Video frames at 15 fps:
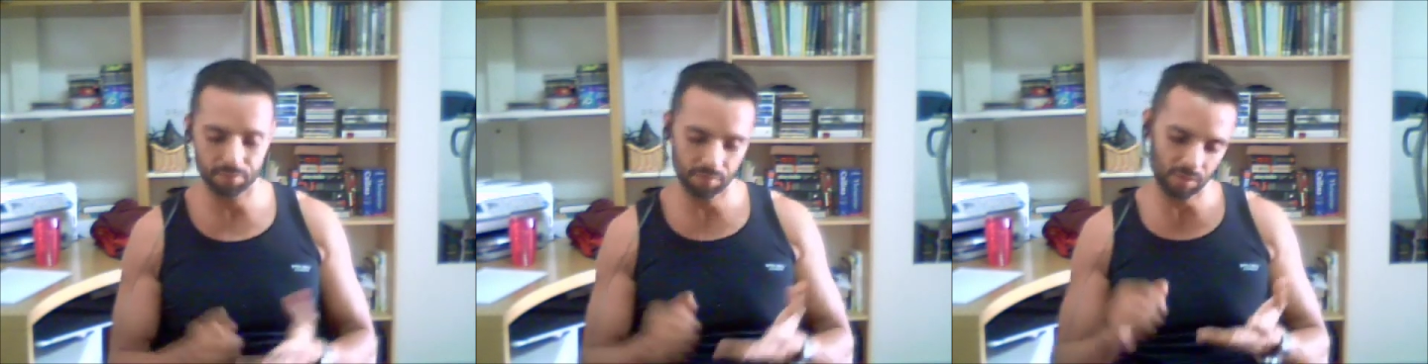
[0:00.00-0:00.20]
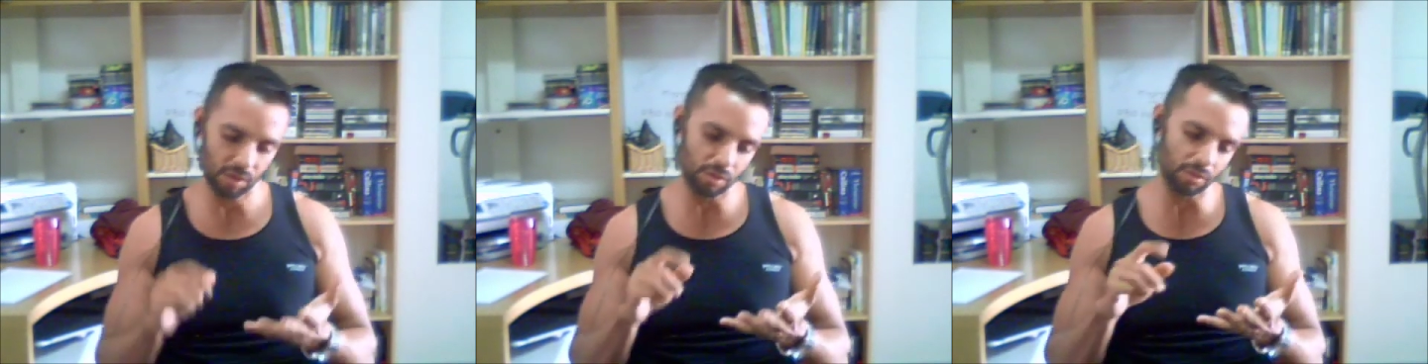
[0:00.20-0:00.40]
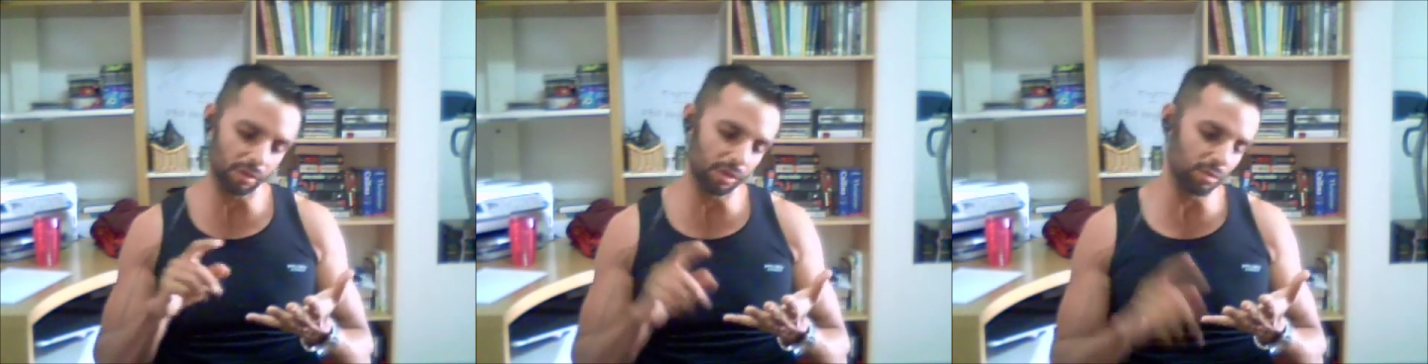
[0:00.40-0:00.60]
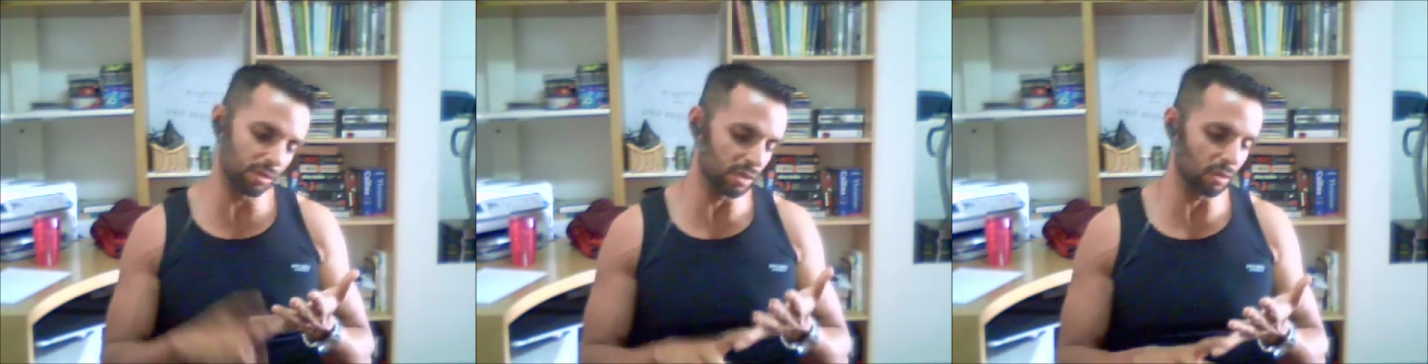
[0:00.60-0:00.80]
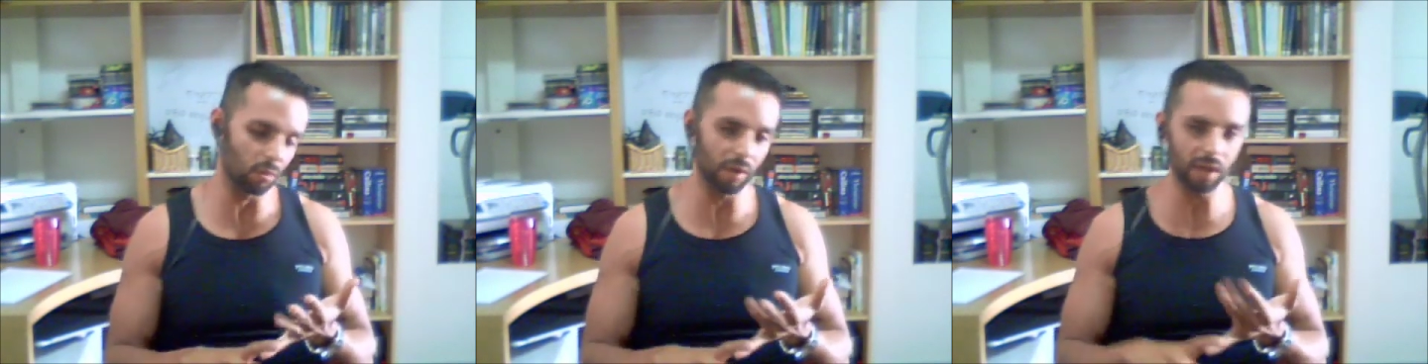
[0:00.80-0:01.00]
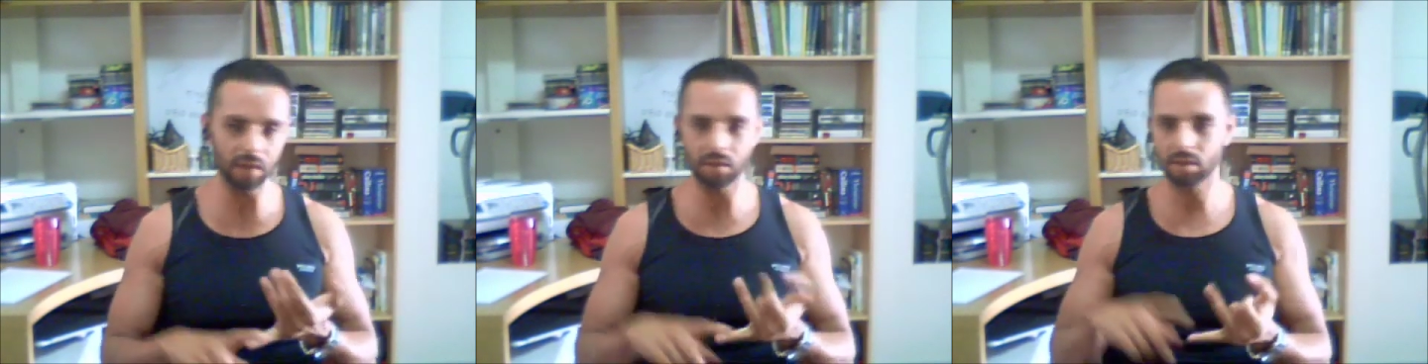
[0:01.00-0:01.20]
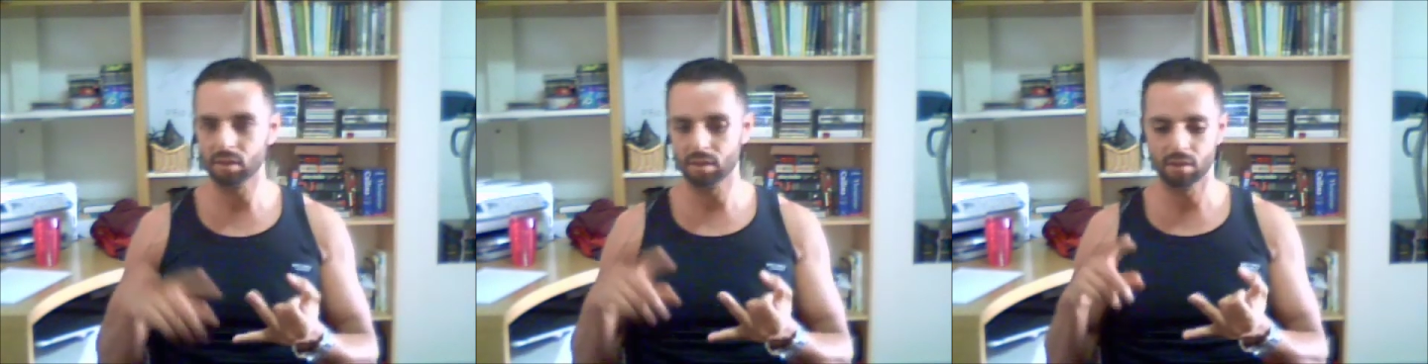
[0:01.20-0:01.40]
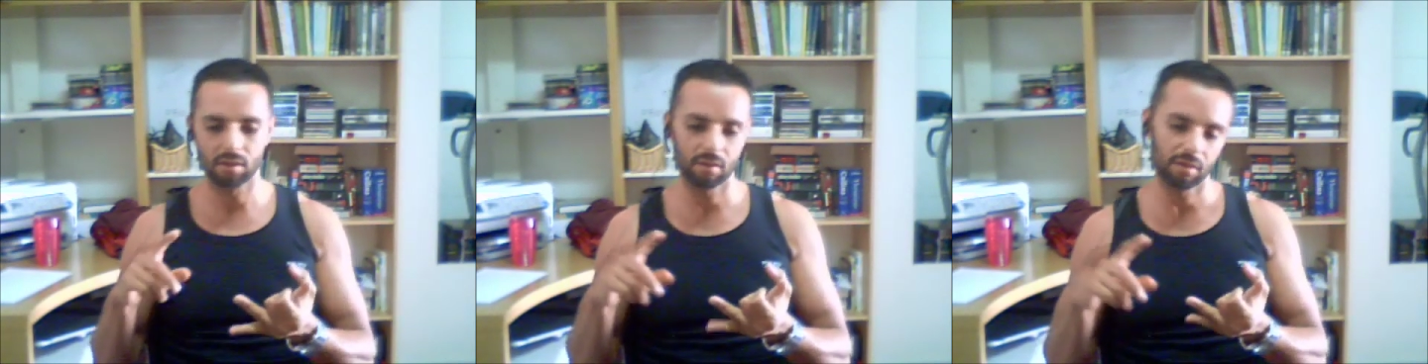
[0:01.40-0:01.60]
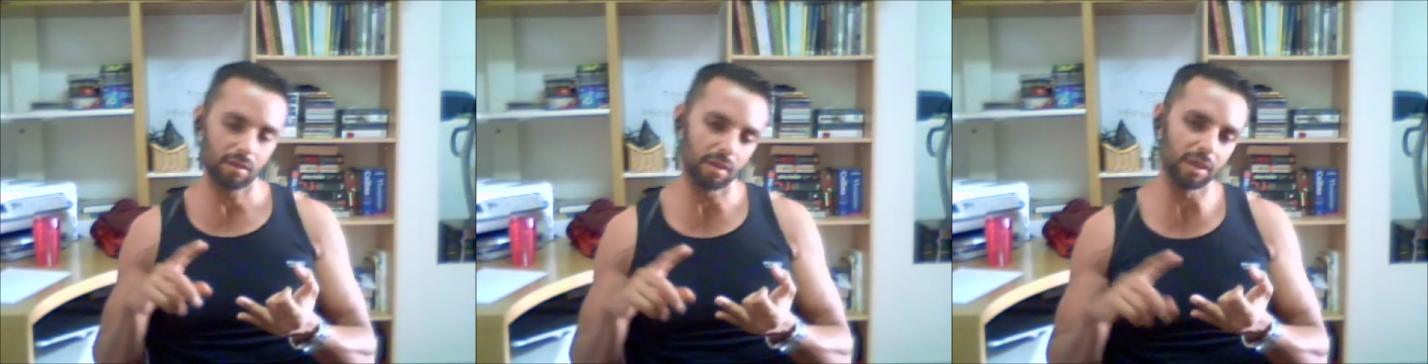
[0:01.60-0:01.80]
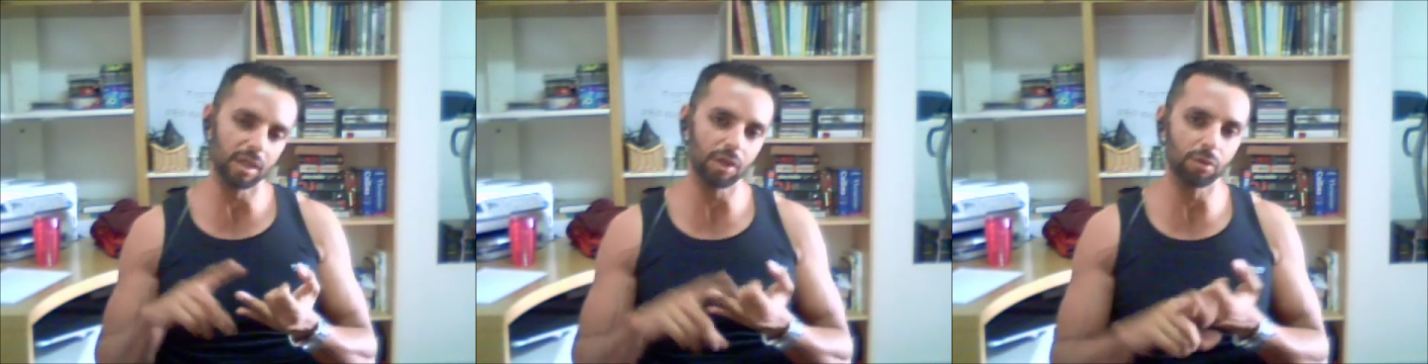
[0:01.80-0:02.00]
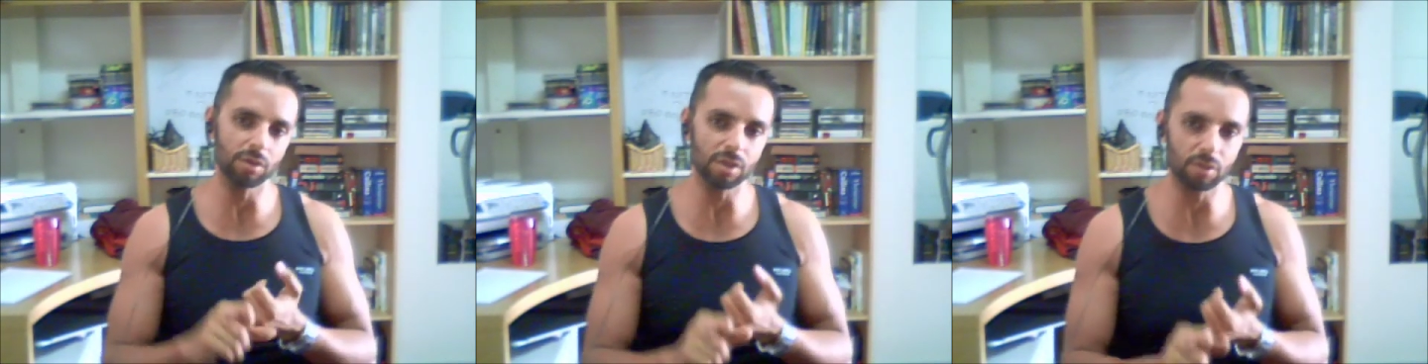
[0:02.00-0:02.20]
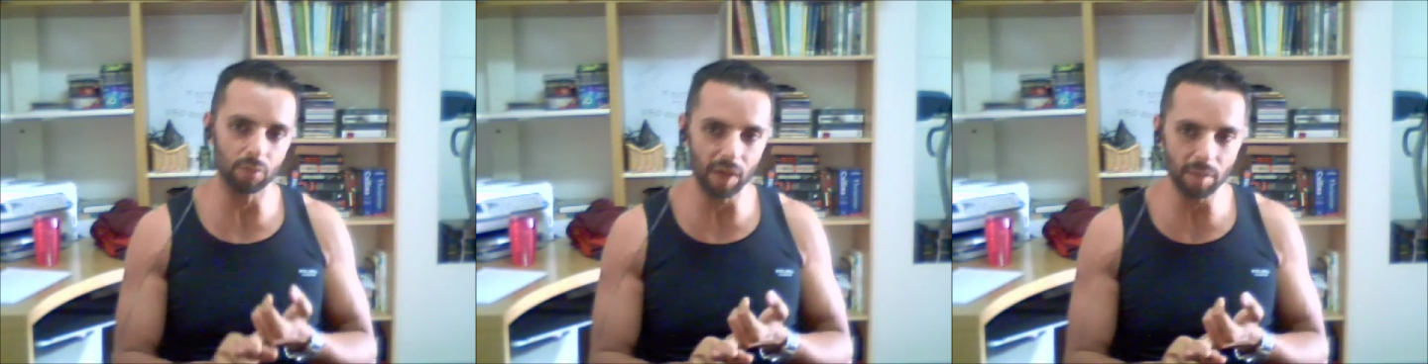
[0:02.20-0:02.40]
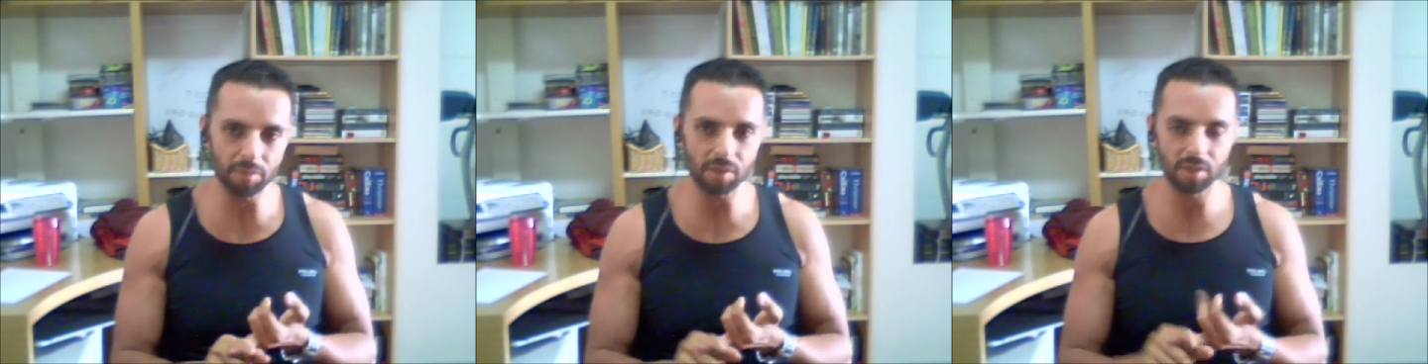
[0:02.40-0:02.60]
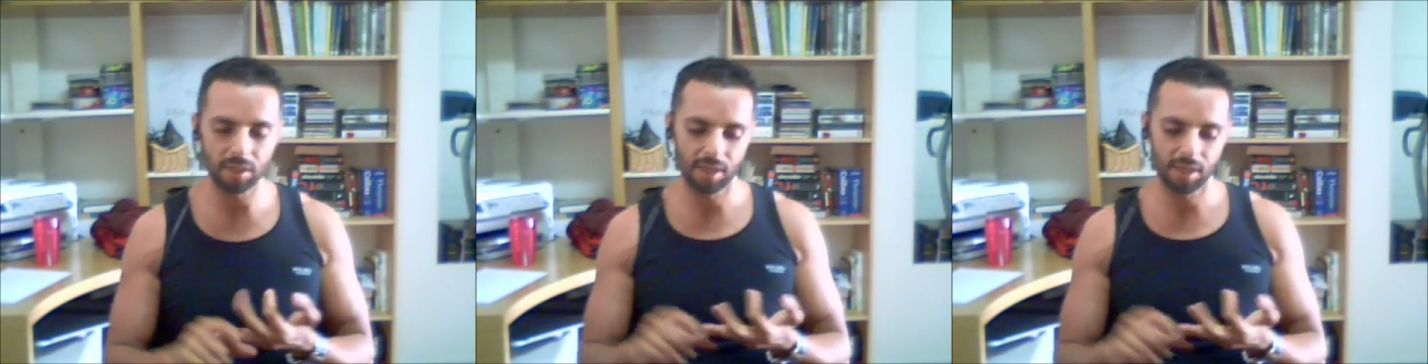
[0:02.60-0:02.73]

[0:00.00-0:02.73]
So increase the weight, increase the reps.